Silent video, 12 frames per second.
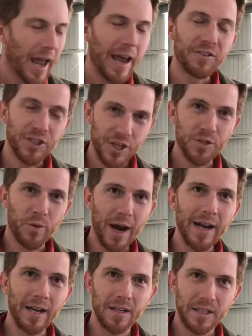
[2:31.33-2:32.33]
If she's
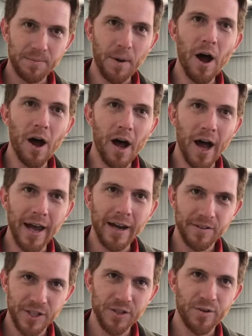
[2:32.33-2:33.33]
ready to spawn,
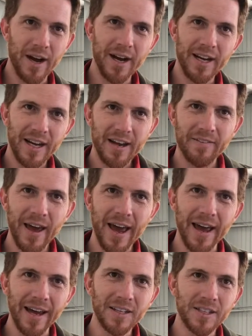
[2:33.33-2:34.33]
if she's ready to get
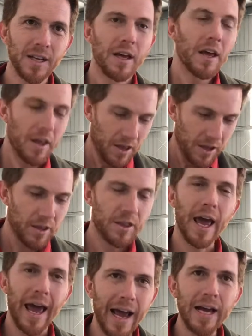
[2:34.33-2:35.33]
eggs,
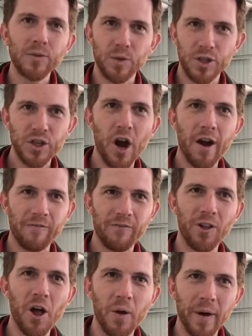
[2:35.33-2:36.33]
the eggs will start
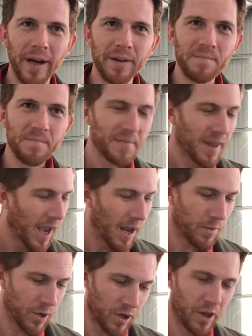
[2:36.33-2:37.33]
flowing.
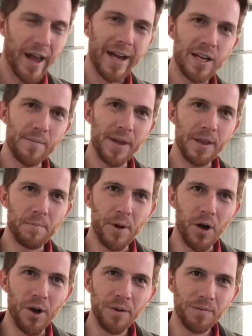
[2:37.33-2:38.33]
And we'll collect them in the
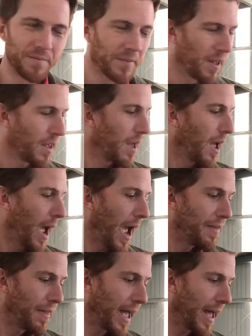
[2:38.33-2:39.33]
bowl,
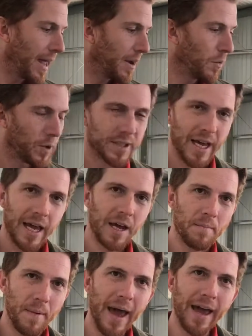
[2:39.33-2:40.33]
and then we'll take
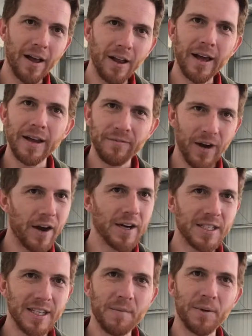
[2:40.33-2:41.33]
a male and very
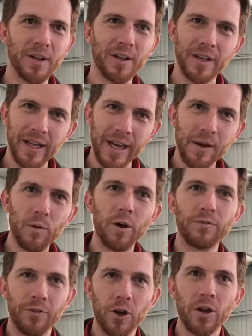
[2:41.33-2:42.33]
similarly
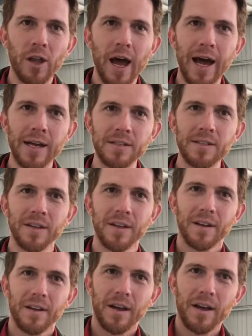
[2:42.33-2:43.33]
we'll fertilize
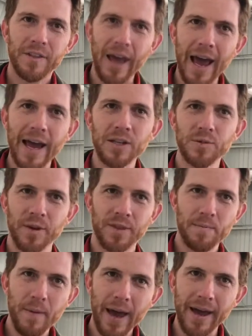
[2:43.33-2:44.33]
the eggs with
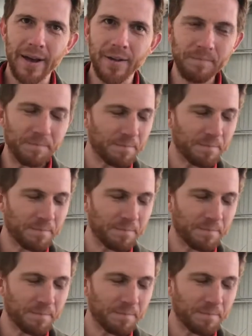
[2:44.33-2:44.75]
the male.